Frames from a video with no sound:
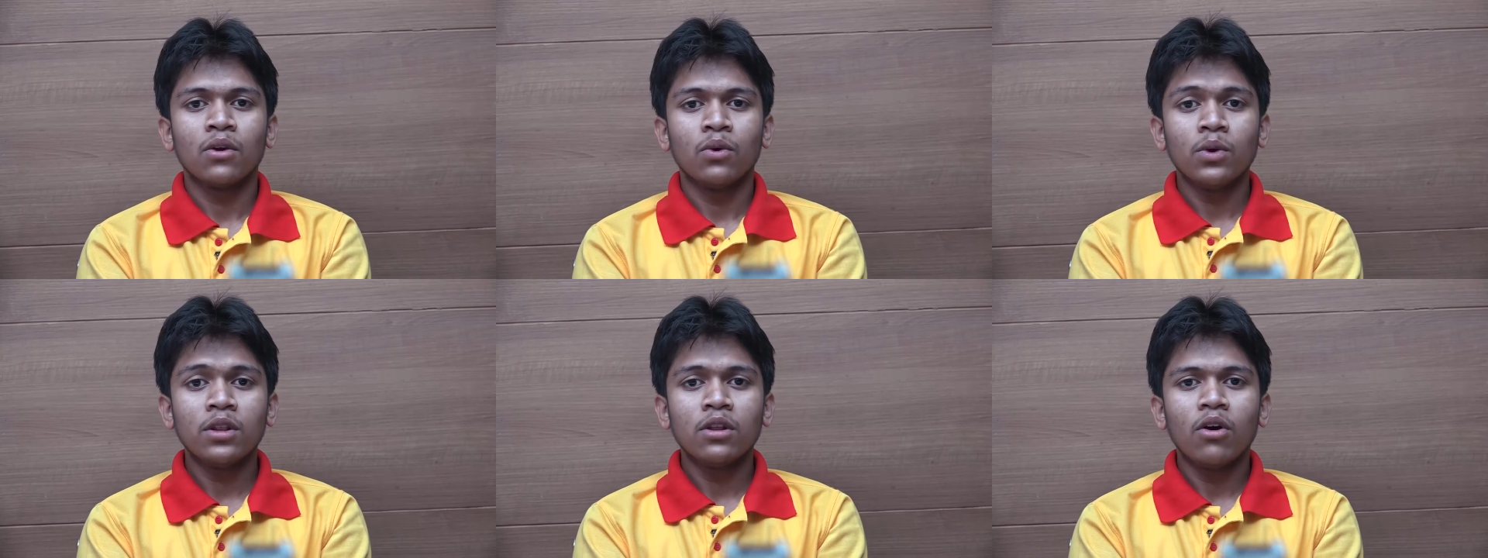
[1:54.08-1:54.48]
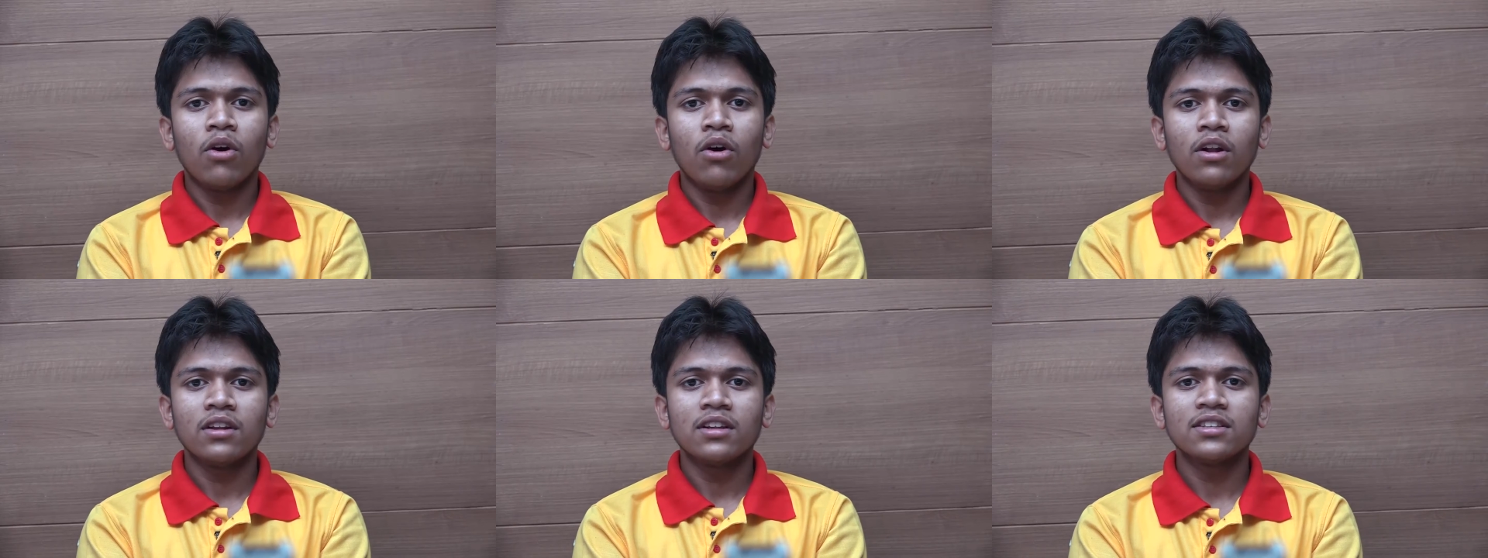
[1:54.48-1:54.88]
With
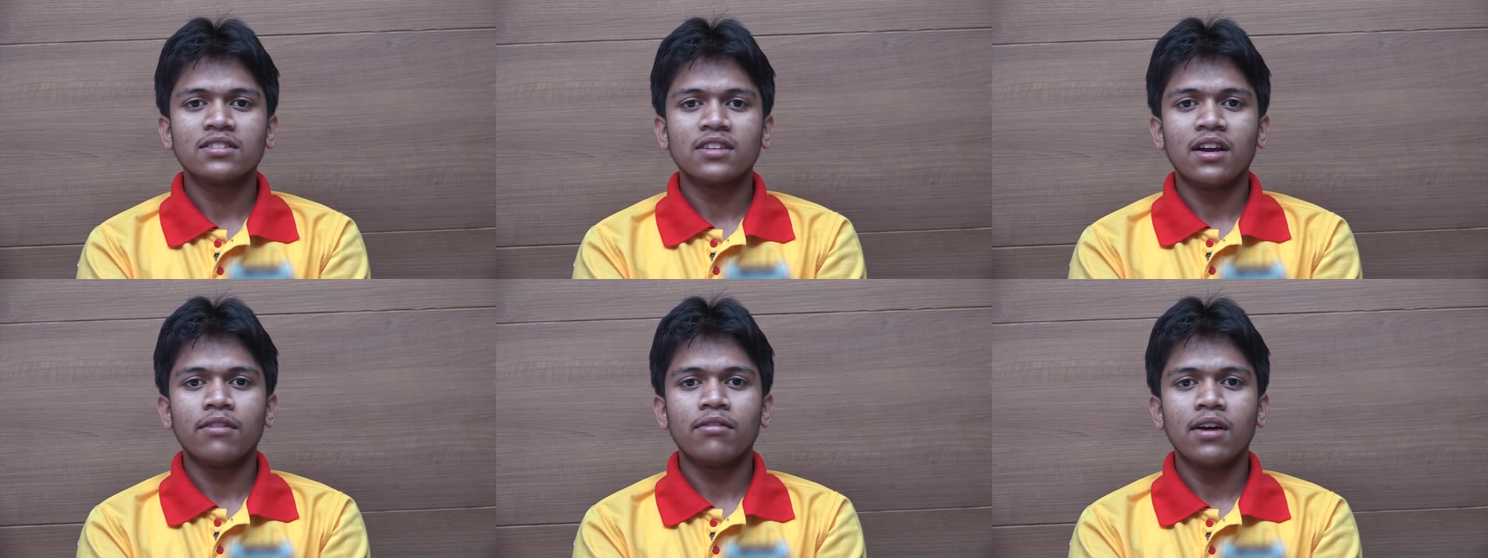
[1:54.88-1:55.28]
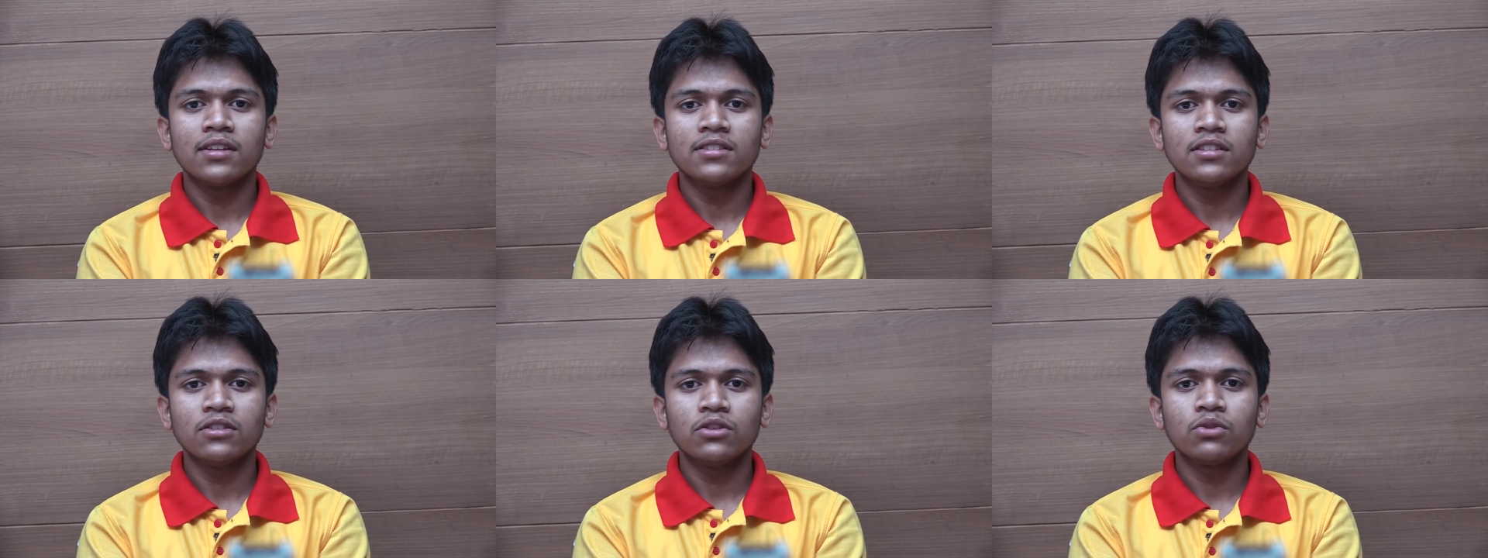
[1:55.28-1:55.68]
all this,
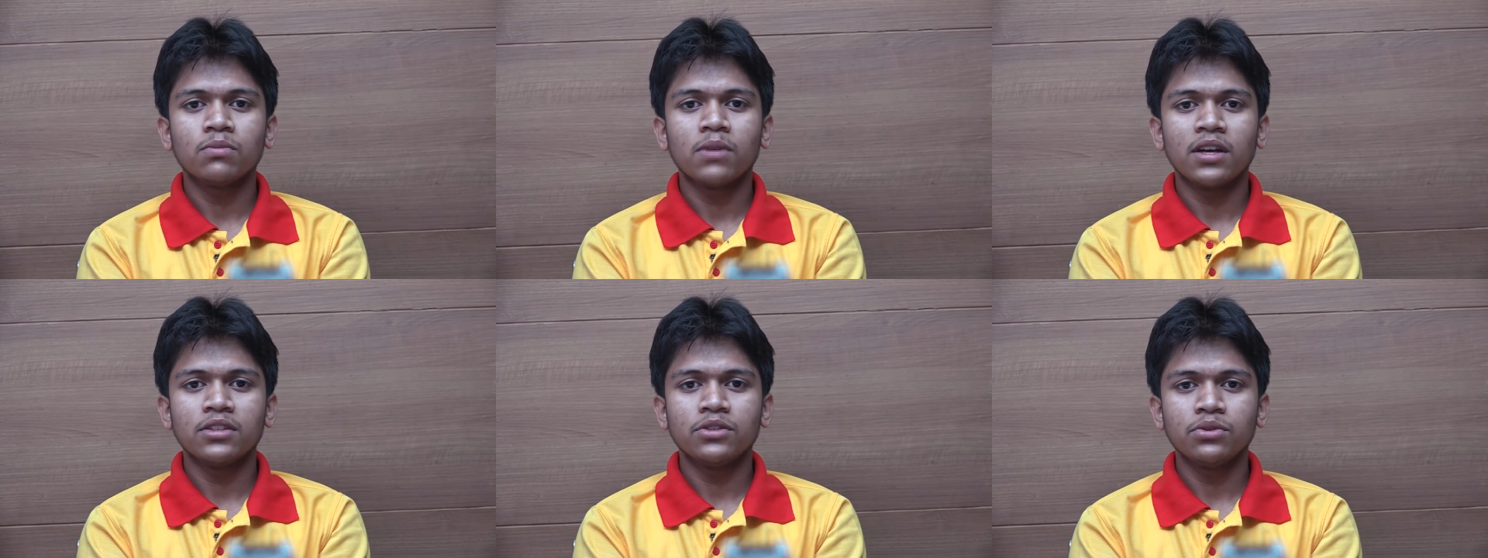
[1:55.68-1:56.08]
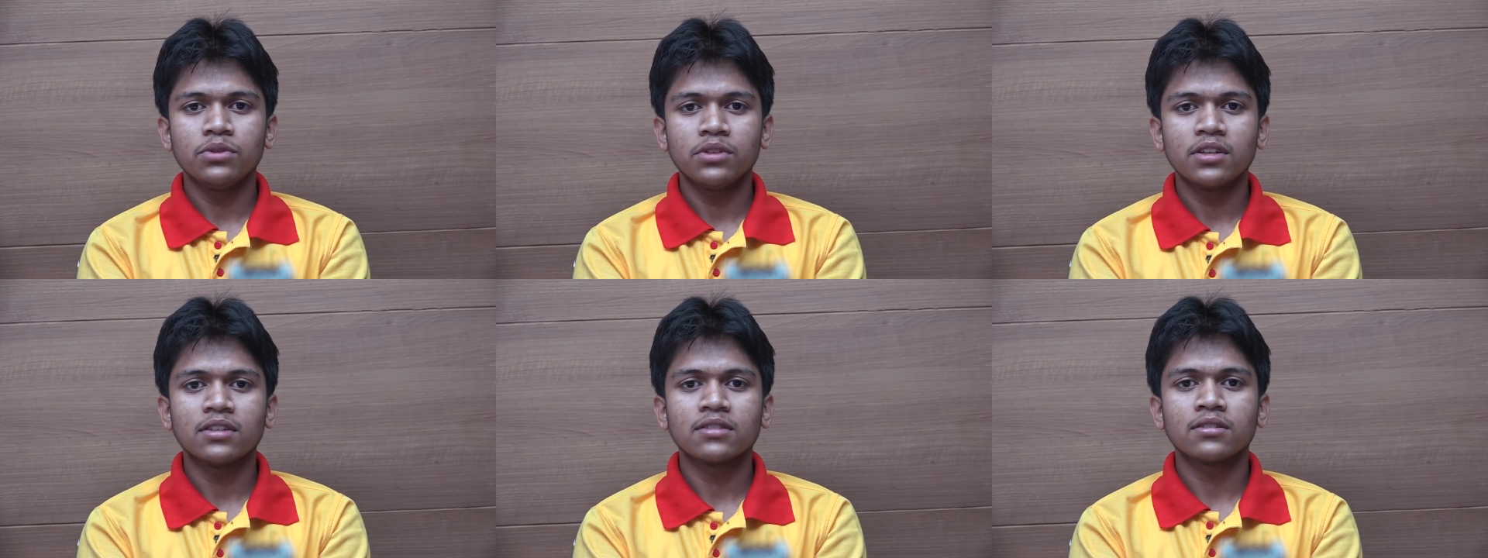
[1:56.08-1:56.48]
advising to my
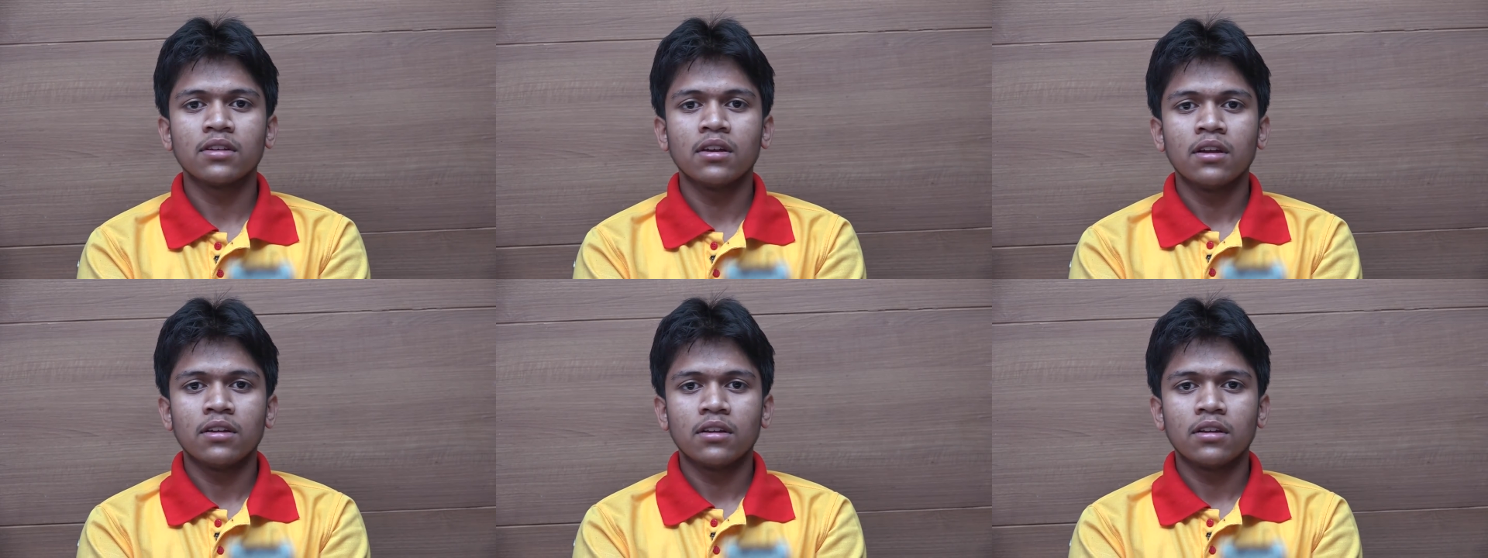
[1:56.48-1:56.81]
juniors,